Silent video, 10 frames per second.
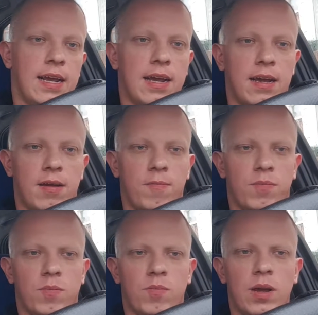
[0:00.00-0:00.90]

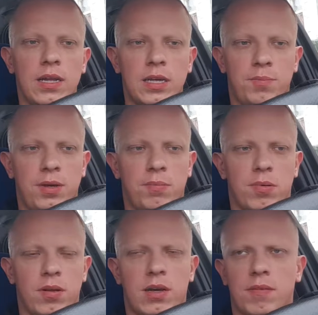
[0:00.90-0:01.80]
Many
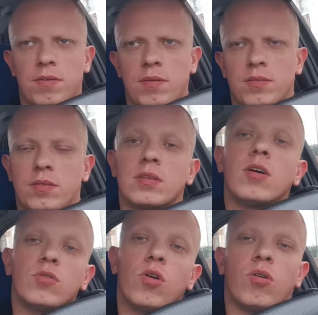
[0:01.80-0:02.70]
people have,
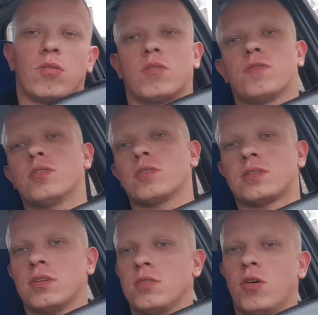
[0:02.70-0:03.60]
not all, of
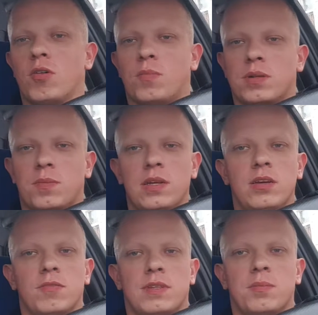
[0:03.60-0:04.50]
course, not all, but
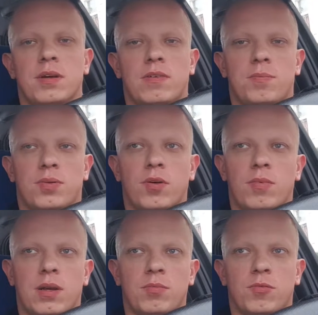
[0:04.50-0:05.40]
many of them have a
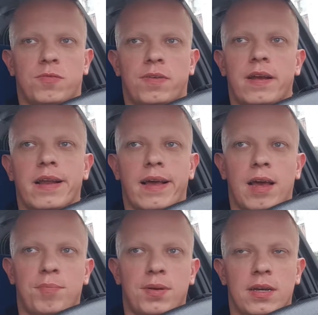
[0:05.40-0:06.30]
problem to feel
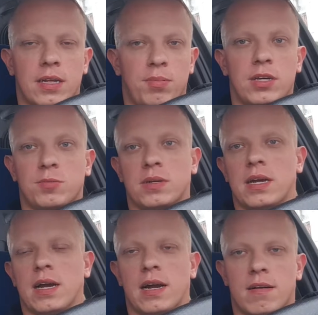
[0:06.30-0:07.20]
happy in the place where
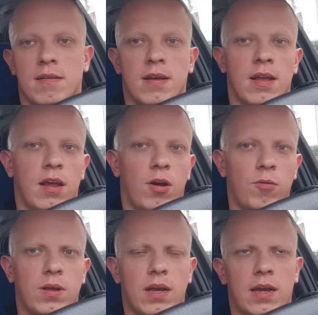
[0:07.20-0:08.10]
they are.
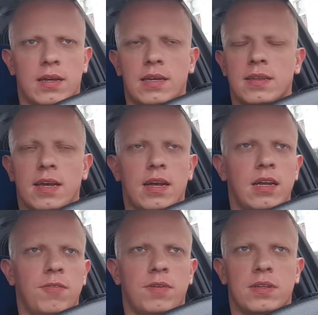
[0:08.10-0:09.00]
Okay, they
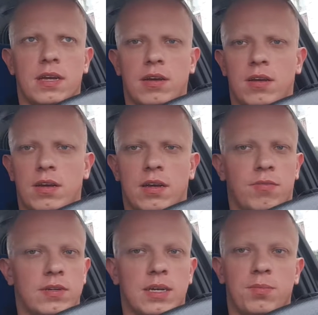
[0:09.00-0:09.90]
live in,
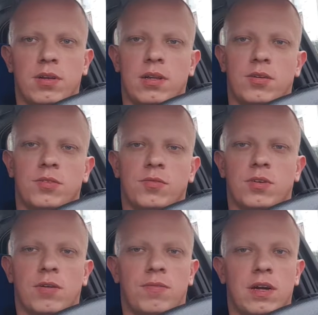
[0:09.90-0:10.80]
for example, in London
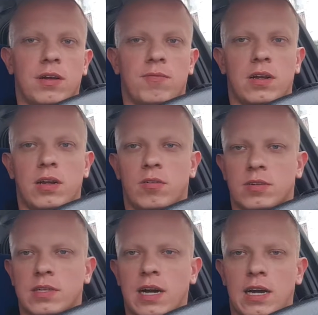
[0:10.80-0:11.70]
for a very
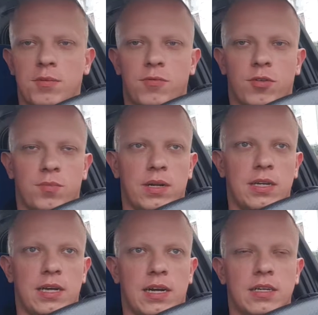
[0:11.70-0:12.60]
long time, for
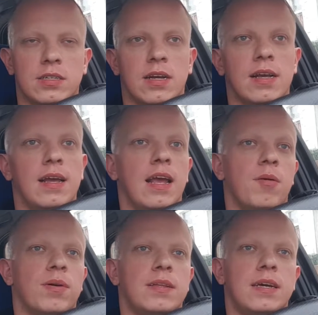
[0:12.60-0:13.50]
many years,
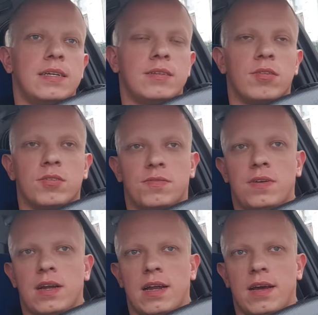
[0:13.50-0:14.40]
but they don't
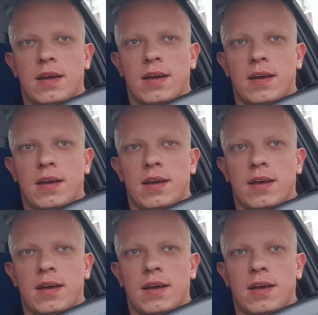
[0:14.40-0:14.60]
feel